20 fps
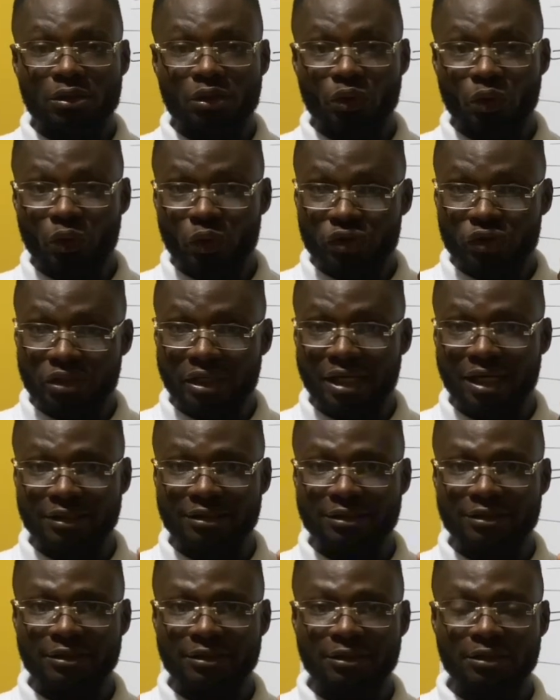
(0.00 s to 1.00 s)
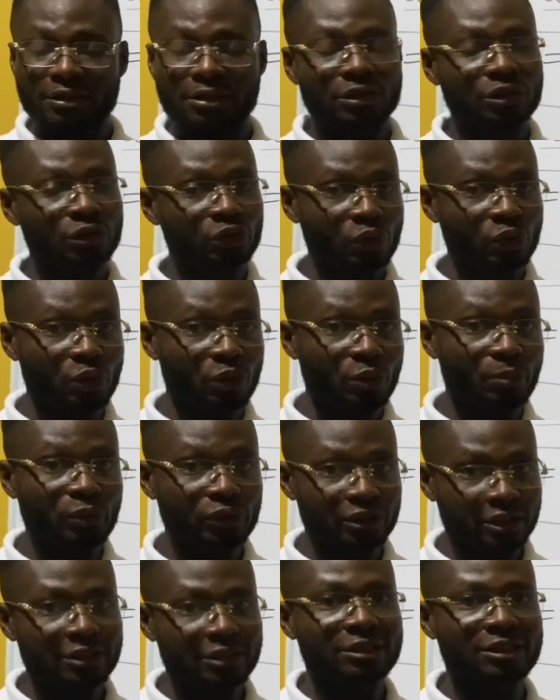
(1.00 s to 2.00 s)
Note that. So
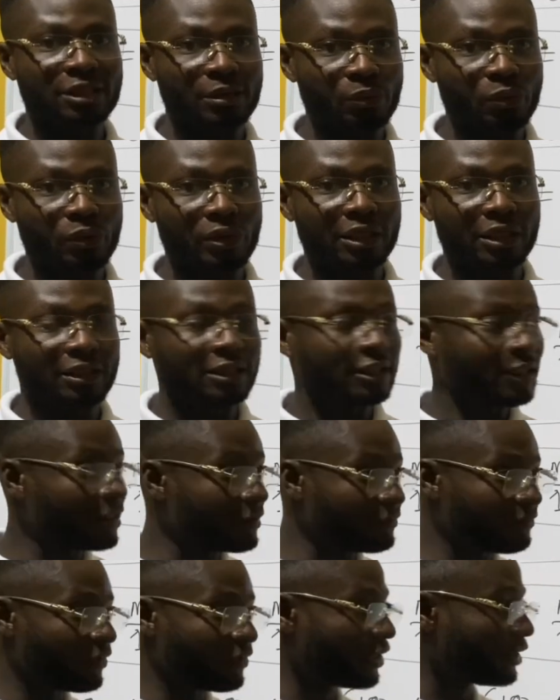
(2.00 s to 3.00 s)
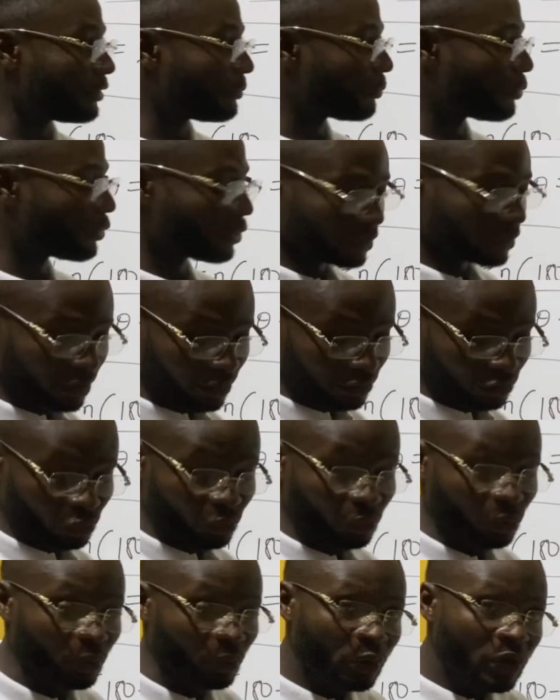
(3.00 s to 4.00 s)
put it somewhere. It's very important.
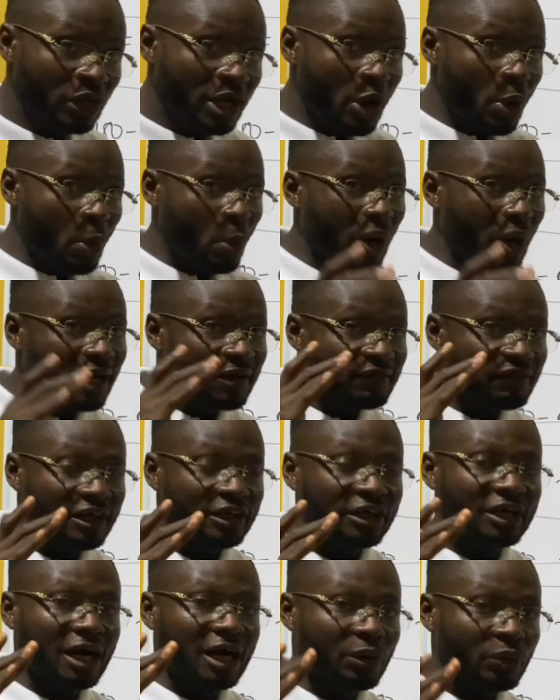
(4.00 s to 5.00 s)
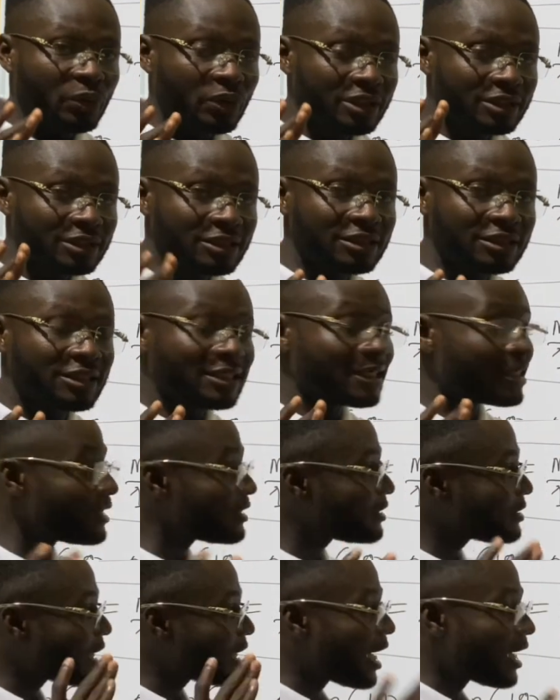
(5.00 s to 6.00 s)
So whenever you calculate
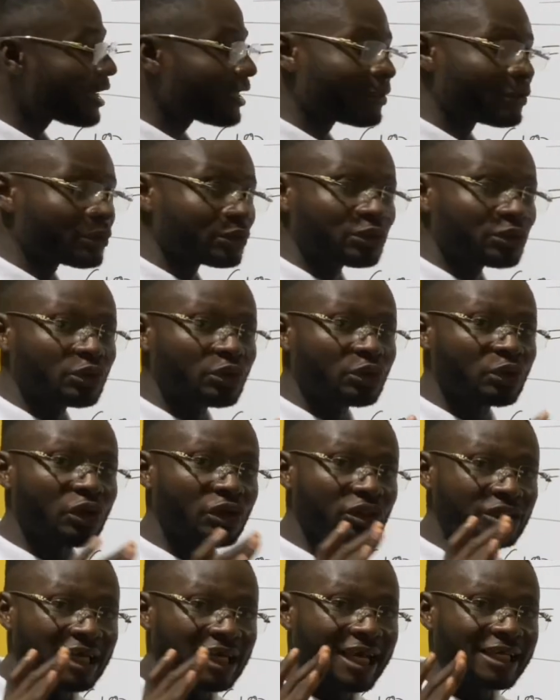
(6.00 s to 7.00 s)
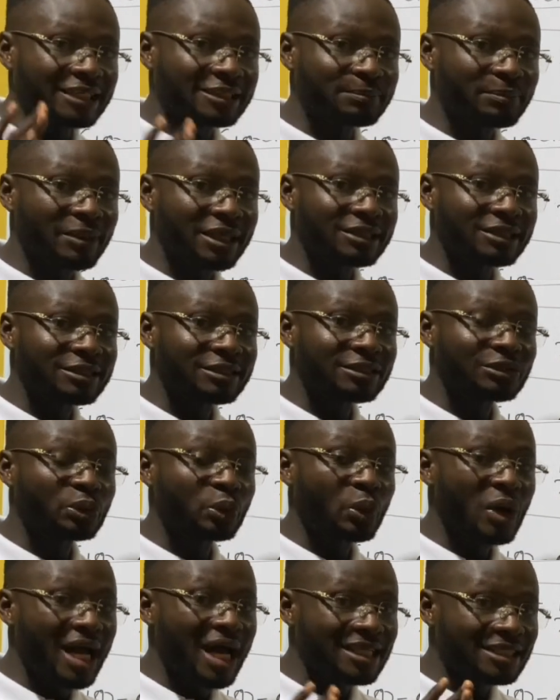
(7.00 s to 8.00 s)
these angles, don't expect it
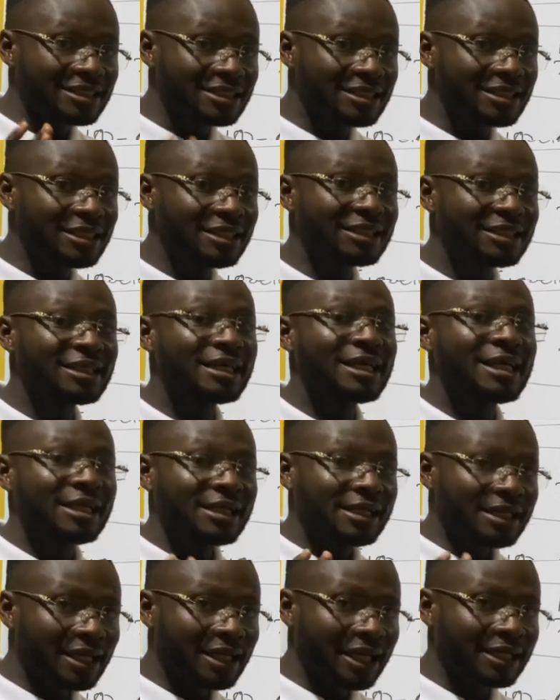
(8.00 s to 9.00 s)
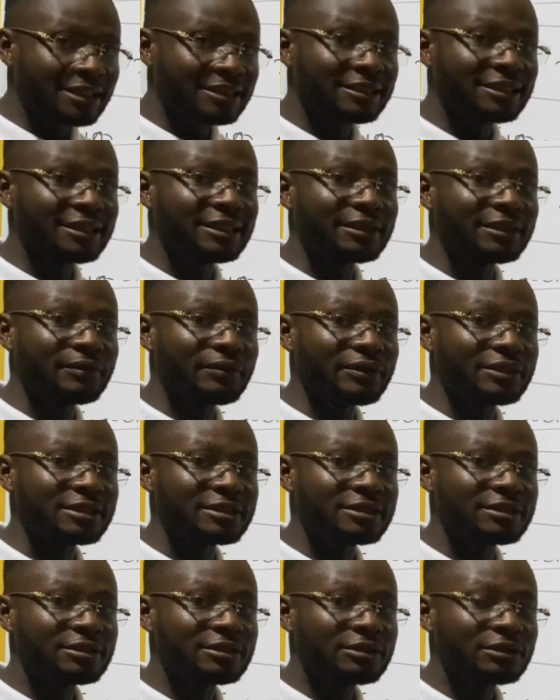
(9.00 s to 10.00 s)
to exceed 90
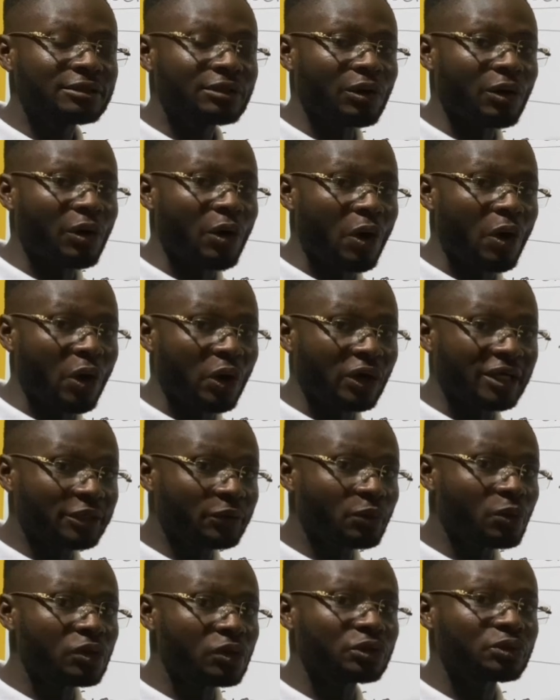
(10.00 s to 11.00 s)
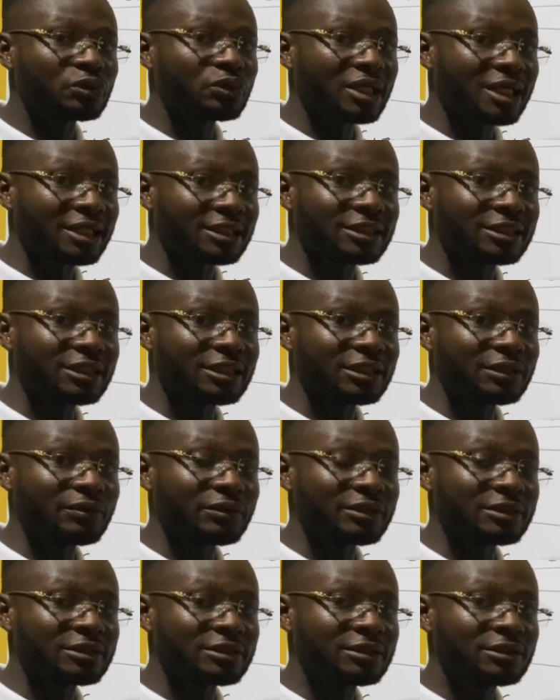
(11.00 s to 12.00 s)
degrees or equal to 90
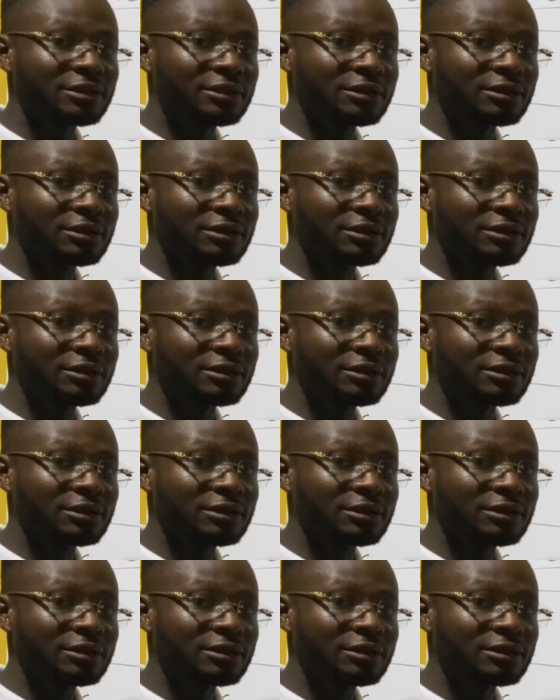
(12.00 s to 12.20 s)
degrees.